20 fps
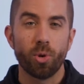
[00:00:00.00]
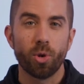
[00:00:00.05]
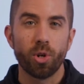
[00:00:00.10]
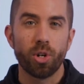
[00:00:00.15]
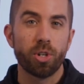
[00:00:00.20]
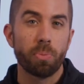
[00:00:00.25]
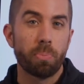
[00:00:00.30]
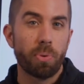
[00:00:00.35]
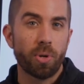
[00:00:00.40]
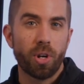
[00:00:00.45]
in
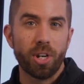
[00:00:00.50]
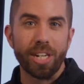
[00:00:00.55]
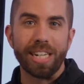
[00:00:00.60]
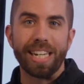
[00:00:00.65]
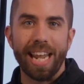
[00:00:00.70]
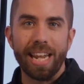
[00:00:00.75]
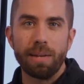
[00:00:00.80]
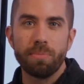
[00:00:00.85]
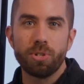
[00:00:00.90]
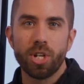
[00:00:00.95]
order to put on a
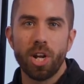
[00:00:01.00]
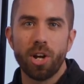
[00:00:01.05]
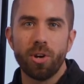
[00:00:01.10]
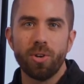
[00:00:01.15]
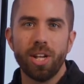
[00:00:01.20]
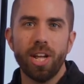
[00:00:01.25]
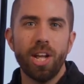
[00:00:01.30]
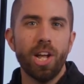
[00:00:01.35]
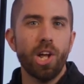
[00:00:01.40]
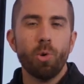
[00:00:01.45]
game
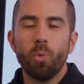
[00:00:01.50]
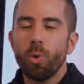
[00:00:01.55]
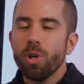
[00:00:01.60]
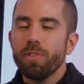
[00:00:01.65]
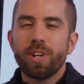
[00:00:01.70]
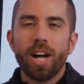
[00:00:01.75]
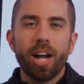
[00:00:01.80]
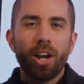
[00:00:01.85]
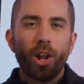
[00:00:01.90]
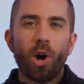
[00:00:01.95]
show.
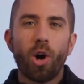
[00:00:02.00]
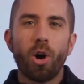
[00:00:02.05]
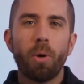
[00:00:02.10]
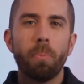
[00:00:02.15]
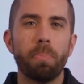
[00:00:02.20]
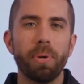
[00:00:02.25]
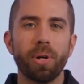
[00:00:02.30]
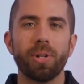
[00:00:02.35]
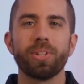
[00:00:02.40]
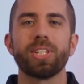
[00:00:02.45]
We've got it all
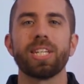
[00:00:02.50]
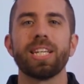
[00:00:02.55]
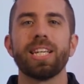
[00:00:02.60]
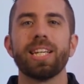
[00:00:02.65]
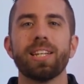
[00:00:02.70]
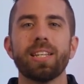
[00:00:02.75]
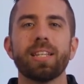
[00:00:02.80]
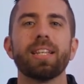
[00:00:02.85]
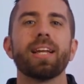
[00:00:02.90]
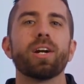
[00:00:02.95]
built
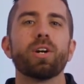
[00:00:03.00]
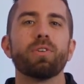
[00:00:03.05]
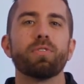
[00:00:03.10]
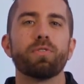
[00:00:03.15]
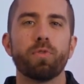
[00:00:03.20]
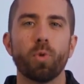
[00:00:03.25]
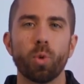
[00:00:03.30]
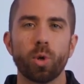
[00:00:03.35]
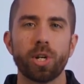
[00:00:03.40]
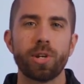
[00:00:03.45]
in there
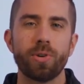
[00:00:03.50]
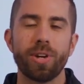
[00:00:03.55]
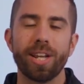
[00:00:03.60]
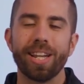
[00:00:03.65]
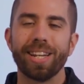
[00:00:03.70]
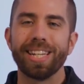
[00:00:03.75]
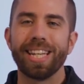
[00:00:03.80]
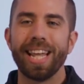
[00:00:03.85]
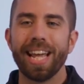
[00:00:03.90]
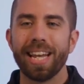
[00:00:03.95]
for you,
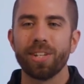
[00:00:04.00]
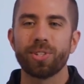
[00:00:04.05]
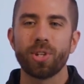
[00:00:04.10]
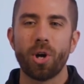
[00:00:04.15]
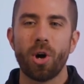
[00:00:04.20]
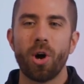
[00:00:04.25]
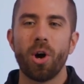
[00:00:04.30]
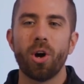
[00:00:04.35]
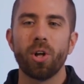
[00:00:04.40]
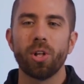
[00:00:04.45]
and again, it's
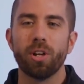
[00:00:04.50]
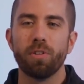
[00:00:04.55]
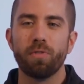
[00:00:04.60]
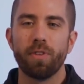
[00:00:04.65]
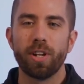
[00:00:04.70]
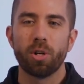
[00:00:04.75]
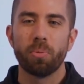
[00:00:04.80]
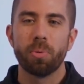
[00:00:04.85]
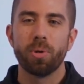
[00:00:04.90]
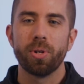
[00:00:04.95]
all
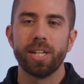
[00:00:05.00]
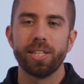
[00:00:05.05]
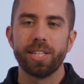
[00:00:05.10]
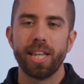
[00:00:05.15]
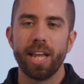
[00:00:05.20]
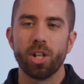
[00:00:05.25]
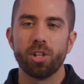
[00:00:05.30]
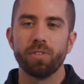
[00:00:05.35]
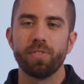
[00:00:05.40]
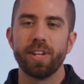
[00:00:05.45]
available in
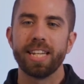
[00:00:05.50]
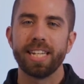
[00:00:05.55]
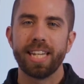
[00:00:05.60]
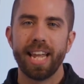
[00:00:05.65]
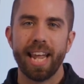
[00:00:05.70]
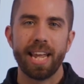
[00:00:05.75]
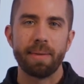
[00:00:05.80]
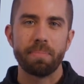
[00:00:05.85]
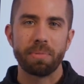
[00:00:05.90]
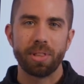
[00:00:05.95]
the Elevate
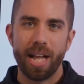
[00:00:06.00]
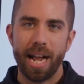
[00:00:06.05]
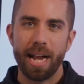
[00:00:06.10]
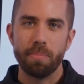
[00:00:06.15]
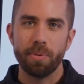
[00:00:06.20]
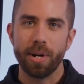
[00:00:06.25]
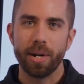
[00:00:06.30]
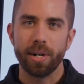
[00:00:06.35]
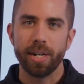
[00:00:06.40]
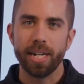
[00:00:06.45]
Game
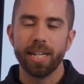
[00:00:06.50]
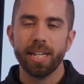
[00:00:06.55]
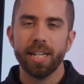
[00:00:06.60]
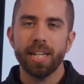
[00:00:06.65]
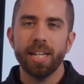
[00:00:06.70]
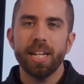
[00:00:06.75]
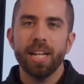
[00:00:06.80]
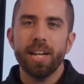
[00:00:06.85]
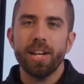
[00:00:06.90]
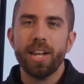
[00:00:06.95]
Library.
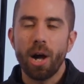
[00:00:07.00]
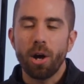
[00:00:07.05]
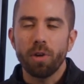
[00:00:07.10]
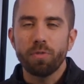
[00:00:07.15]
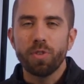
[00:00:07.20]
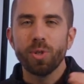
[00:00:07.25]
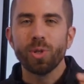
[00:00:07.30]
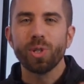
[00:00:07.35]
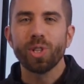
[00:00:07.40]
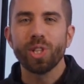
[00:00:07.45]
Now,
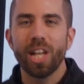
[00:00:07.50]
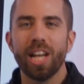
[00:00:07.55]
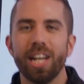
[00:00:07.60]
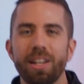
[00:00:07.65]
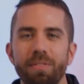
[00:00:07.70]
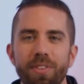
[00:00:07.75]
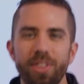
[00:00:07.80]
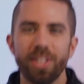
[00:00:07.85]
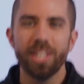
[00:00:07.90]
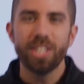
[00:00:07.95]
if you
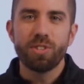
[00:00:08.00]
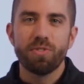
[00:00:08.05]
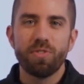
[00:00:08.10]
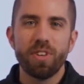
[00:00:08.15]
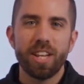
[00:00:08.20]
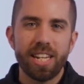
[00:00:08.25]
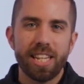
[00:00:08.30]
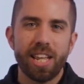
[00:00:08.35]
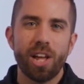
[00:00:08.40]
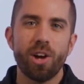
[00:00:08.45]
loved this
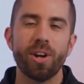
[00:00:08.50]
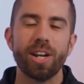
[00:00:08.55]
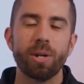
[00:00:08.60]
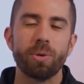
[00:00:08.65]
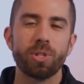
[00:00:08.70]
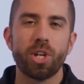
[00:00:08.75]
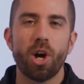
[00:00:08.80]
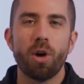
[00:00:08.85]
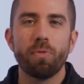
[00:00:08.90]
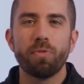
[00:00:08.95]
video and
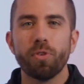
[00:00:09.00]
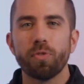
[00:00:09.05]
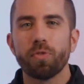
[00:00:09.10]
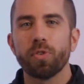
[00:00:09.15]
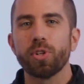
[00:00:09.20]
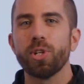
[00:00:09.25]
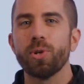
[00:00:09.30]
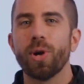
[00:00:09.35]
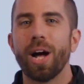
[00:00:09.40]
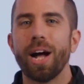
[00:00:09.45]
it was helpful
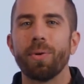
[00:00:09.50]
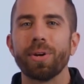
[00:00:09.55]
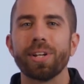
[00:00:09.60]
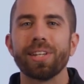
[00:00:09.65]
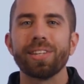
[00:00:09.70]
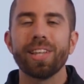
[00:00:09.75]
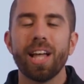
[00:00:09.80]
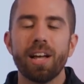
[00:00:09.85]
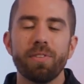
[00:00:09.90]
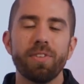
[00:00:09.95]
for you, I would
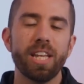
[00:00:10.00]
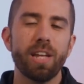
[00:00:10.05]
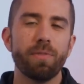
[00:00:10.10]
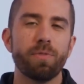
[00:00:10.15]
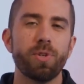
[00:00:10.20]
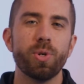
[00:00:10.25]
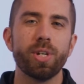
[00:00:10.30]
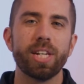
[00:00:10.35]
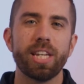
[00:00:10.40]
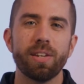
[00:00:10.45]
love it
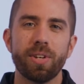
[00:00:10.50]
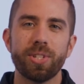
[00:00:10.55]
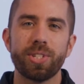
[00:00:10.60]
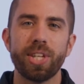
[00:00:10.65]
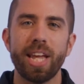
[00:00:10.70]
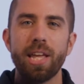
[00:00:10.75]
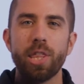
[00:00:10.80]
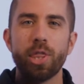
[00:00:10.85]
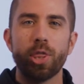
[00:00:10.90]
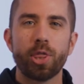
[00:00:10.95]
if you would give
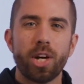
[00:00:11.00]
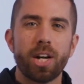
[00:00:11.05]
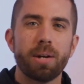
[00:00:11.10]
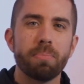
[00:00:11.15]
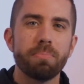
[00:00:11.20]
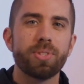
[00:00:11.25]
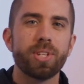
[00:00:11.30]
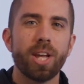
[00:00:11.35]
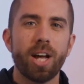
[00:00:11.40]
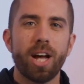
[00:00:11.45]
us a
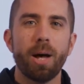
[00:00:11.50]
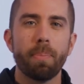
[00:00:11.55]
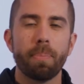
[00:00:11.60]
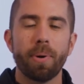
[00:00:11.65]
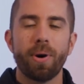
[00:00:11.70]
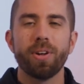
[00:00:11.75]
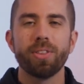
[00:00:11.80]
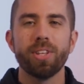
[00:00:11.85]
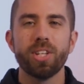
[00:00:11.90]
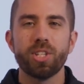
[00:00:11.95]
thumbs
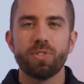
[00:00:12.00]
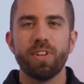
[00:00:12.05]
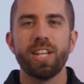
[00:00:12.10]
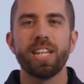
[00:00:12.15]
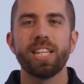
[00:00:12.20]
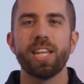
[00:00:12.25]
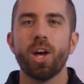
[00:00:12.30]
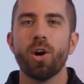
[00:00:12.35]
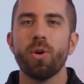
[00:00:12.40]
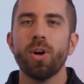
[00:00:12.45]
up on this
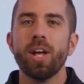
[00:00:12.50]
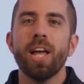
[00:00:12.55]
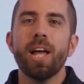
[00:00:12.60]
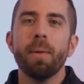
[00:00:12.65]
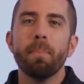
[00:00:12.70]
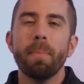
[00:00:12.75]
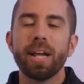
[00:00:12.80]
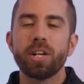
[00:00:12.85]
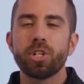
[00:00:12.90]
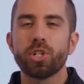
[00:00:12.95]
video.
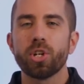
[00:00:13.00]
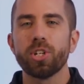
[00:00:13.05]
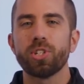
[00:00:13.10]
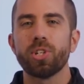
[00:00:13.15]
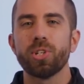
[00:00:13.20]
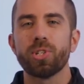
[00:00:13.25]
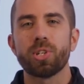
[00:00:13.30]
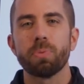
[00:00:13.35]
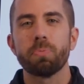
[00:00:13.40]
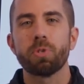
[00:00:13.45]
Make sure
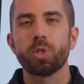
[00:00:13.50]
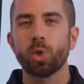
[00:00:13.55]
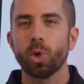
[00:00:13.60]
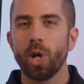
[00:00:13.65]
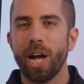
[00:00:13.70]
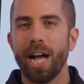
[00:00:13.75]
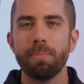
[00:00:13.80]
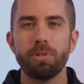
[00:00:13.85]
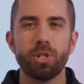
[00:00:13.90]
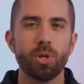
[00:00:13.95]
to
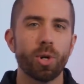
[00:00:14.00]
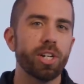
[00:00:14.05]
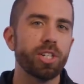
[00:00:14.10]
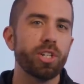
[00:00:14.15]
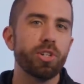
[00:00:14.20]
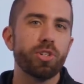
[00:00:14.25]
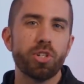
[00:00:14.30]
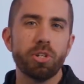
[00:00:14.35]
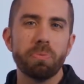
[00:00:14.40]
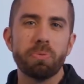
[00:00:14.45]
subscribe to our
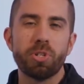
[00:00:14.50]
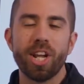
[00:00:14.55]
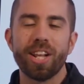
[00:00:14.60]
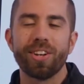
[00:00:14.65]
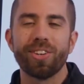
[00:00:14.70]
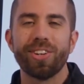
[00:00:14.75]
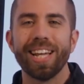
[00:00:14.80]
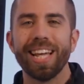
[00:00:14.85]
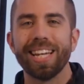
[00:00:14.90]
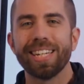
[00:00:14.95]
YouTube
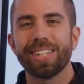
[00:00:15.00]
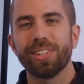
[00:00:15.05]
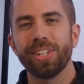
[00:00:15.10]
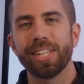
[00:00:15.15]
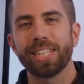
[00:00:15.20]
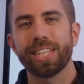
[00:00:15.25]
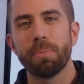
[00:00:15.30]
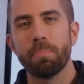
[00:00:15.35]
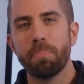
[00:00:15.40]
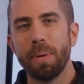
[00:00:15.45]
channel and
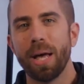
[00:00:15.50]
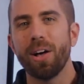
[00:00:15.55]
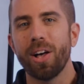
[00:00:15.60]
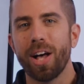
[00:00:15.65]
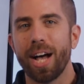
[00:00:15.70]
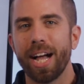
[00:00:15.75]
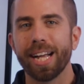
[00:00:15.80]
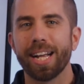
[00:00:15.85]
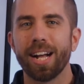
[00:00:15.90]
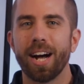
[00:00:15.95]
click the
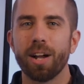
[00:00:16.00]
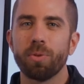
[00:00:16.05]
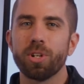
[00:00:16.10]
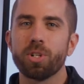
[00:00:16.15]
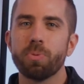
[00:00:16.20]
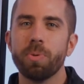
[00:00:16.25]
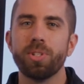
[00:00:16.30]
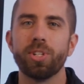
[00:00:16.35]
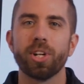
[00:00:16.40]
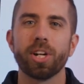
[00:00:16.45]
bell icon,
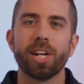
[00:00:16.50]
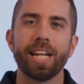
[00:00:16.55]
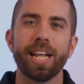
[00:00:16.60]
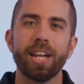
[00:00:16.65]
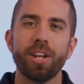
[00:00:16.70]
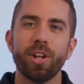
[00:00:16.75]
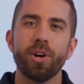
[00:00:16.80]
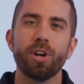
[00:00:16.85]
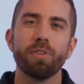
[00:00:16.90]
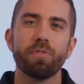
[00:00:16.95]
which means you're going
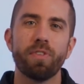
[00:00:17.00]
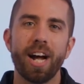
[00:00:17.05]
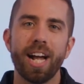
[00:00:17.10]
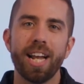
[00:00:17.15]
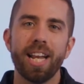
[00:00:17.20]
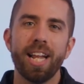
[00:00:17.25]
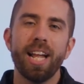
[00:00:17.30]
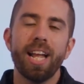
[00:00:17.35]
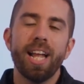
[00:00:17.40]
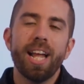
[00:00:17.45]
to get
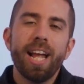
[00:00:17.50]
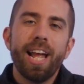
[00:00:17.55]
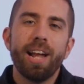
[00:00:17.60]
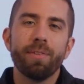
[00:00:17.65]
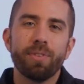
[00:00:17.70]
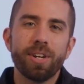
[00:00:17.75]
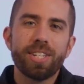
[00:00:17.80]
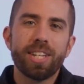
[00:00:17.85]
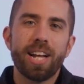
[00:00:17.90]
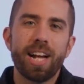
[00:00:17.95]
notified
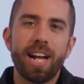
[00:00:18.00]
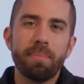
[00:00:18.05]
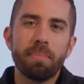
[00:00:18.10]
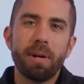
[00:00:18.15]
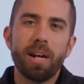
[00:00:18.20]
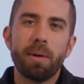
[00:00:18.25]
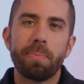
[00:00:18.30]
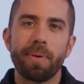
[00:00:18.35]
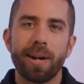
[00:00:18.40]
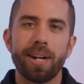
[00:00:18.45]
every
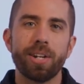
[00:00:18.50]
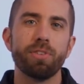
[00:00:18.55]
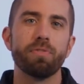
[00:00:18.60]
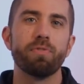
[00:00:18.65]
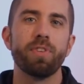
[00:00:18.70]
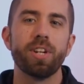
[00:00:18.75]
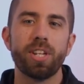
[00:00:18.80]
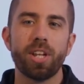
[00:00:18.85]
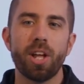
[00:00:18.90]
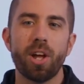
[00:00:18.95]
time a brand new
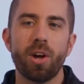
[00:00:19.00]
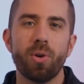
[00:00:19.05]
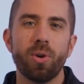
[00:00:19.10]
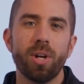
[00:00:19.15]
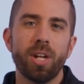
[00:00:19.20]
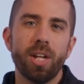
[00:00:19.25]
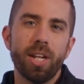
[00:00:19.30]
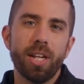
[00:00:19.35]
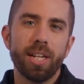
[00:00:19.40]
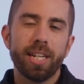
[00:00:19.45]

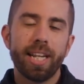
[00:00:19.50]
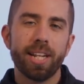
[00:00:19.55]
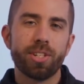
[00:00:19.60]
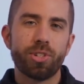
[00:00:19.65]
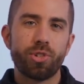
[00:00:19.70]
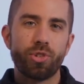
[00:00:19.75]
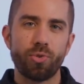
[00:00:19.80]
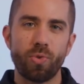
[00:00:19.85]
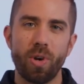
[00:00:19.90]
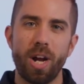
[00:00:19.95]
video
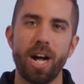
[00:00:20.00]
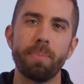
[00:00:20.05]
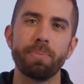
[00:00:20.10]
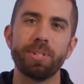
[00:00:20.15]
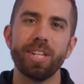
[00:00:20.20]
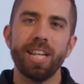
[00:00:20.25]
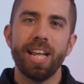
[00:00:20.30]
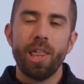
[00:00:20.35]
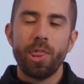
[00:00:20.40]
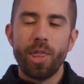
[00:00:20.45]
gets
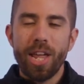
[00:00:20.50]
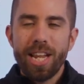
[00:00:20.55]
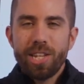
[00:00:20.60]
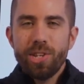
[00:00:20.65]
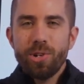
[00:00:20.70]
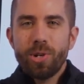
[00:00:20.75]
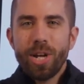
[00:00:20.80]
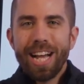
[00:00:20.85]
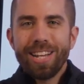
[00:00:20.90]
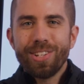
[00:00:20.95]
dropped. Thank
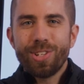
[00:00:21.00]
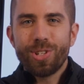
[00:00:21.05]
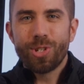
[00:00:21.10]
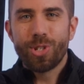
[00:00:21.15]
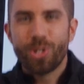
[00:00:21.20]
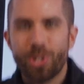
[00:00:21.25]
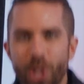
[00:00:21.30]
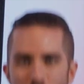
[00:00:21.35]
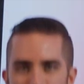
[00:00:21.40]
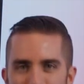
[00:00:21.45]
you guys
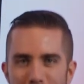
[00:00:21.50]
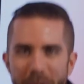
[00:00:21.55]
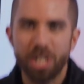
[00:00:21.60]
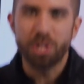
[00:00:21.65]
so